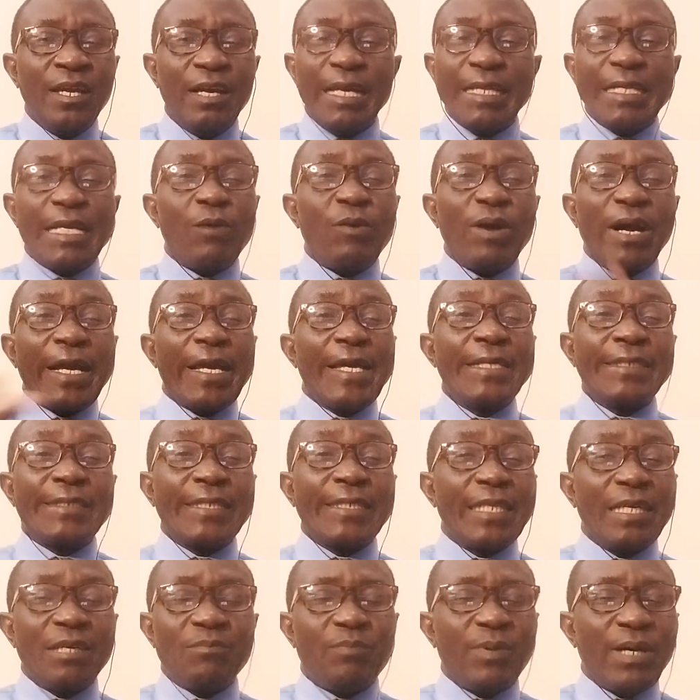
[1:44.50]
and you are
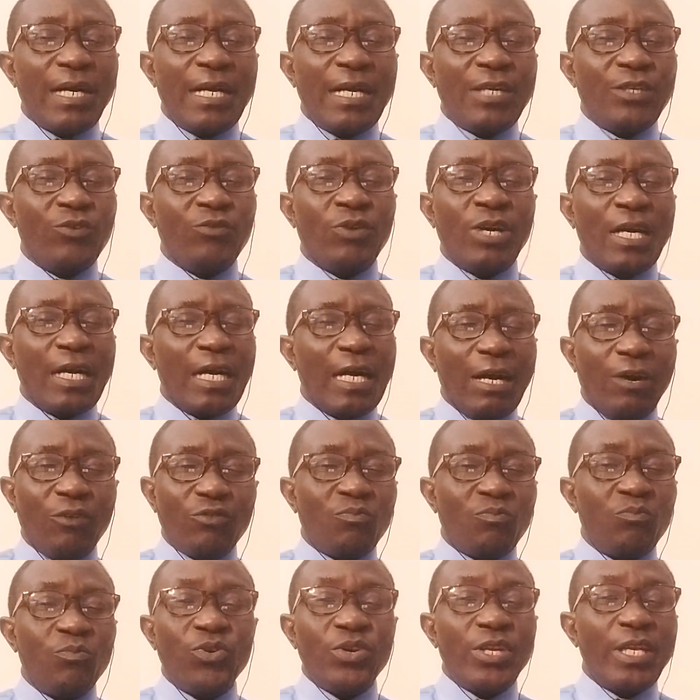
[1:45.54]

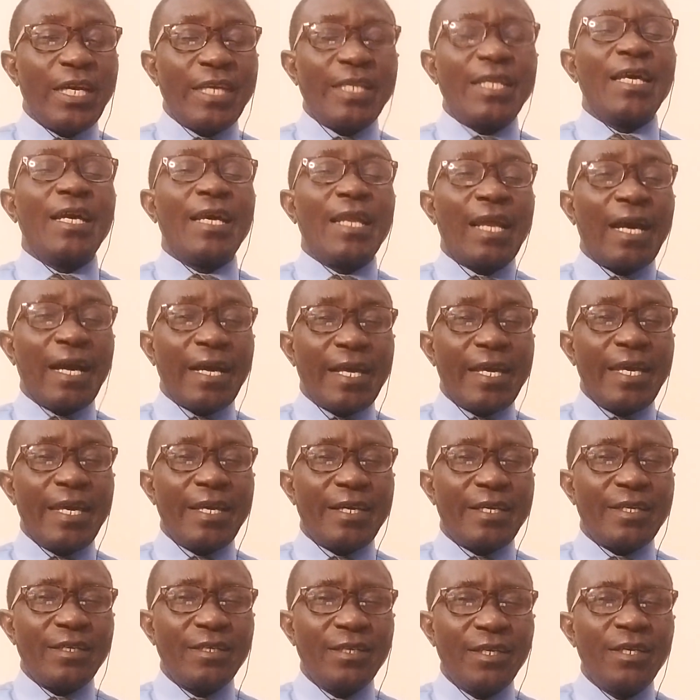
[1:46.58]
outmoded and
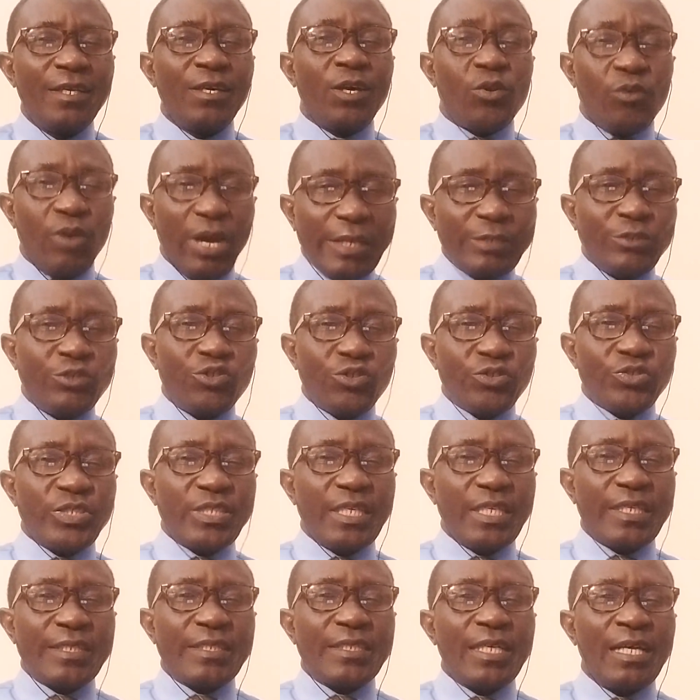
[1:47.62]
archaic.
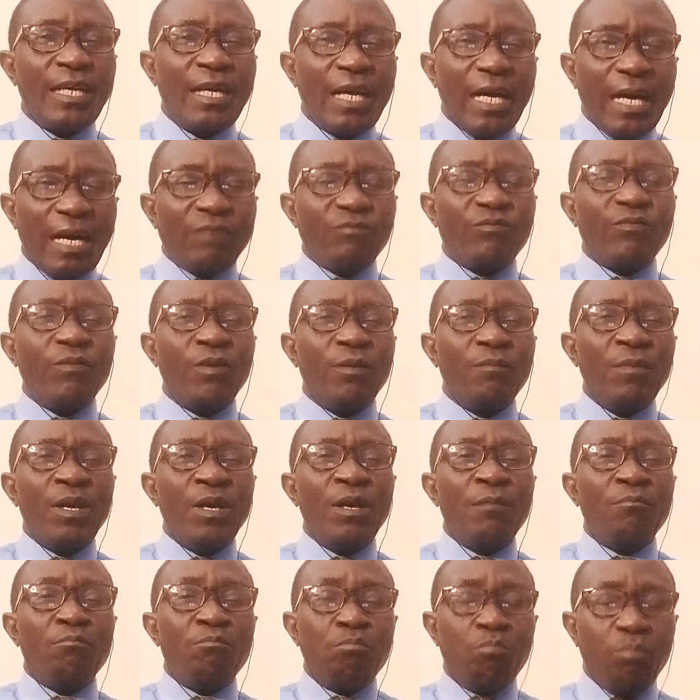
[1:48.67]
Righteousness have
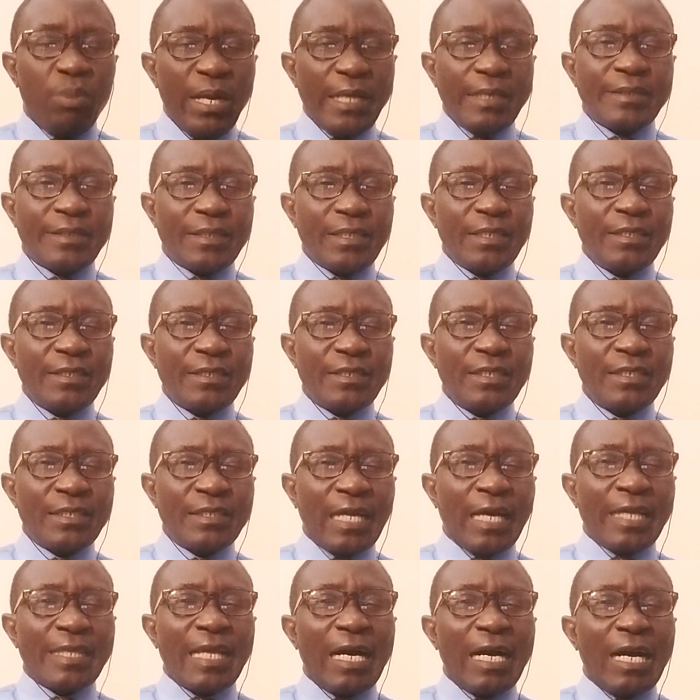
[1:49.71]
blessings
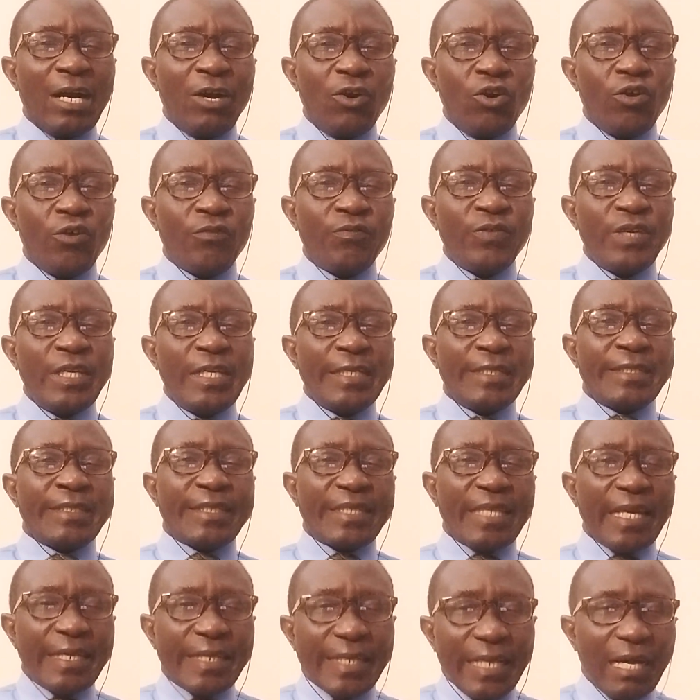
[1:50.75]
that are of
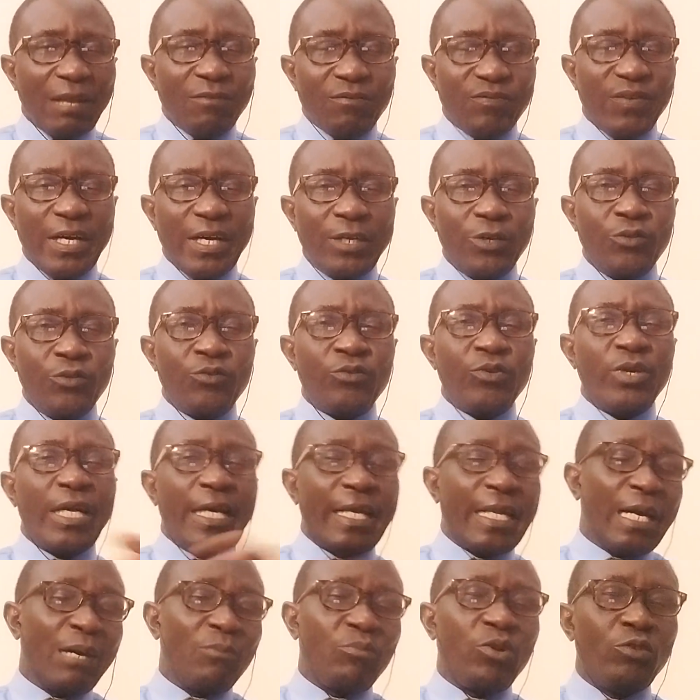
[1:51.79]
eternal value,
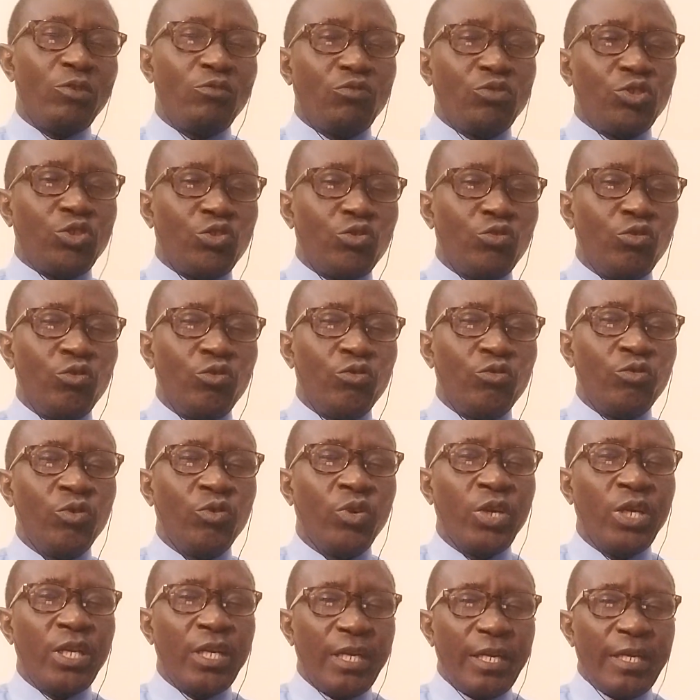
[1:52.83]
and I'm going to show you
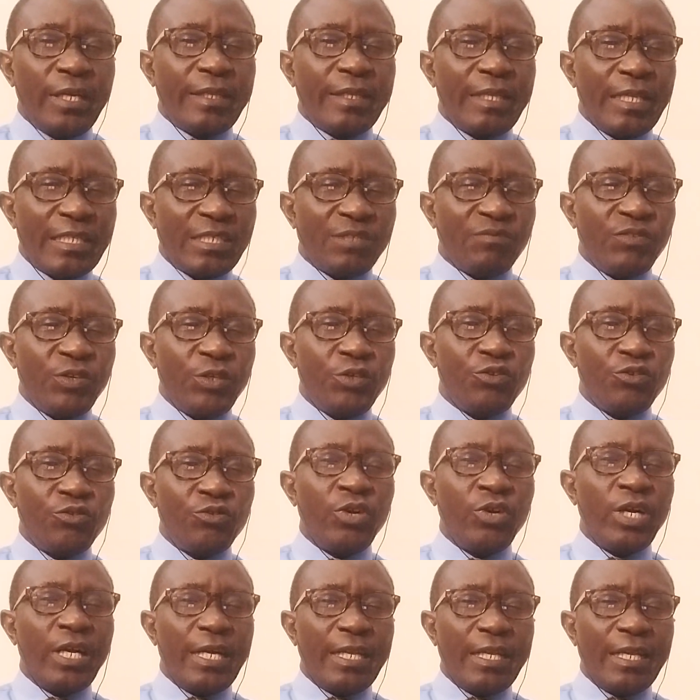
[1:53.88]
in this
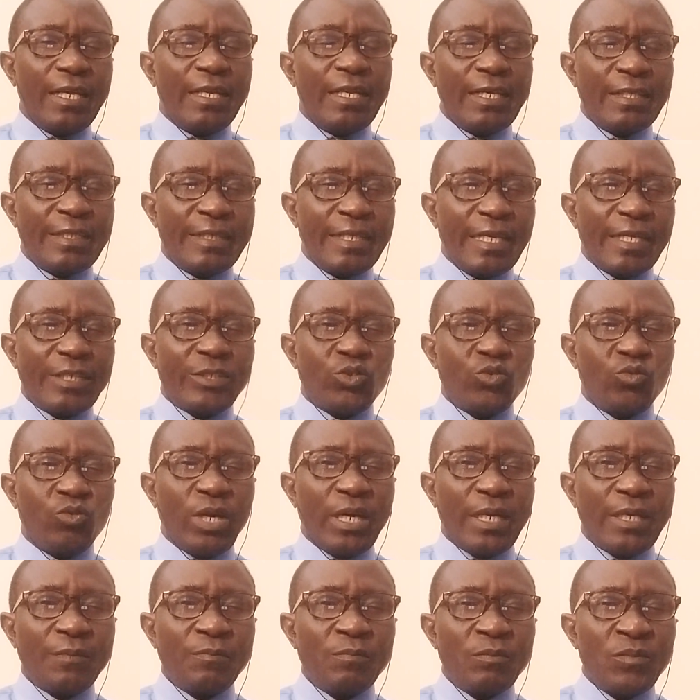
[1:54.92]
video and then the next
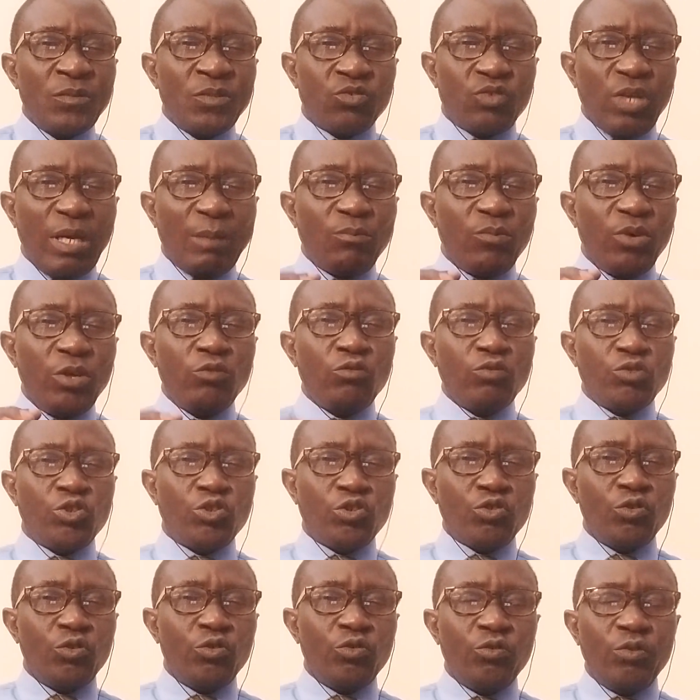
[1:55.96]
one. So I'm going to
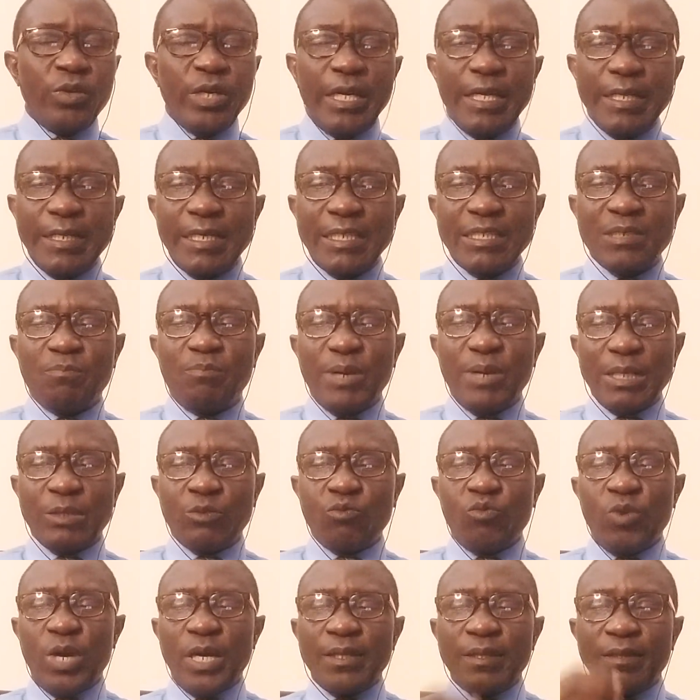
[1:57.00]
show you in this part
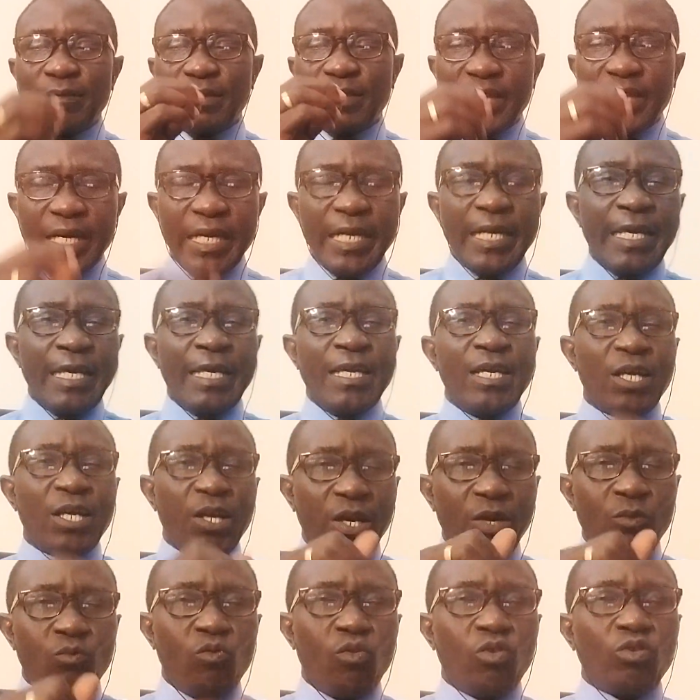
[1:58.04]
one, three
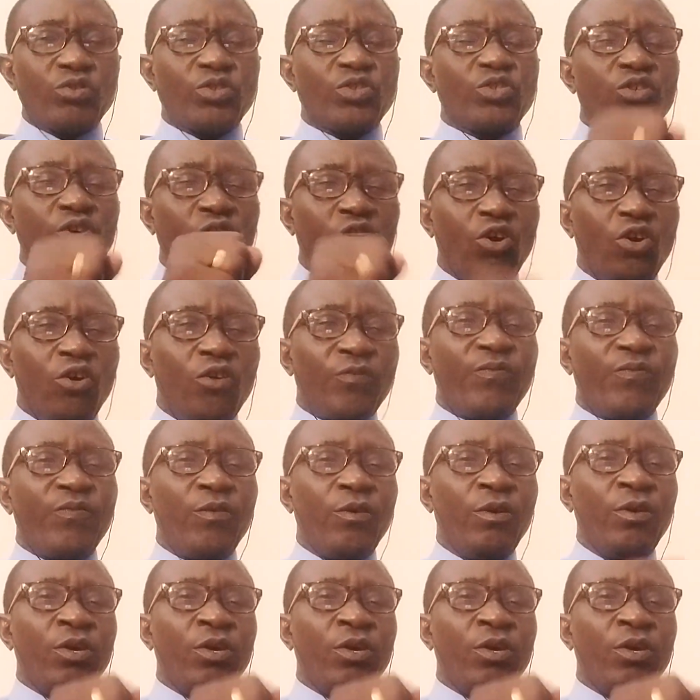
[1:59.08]
rewards of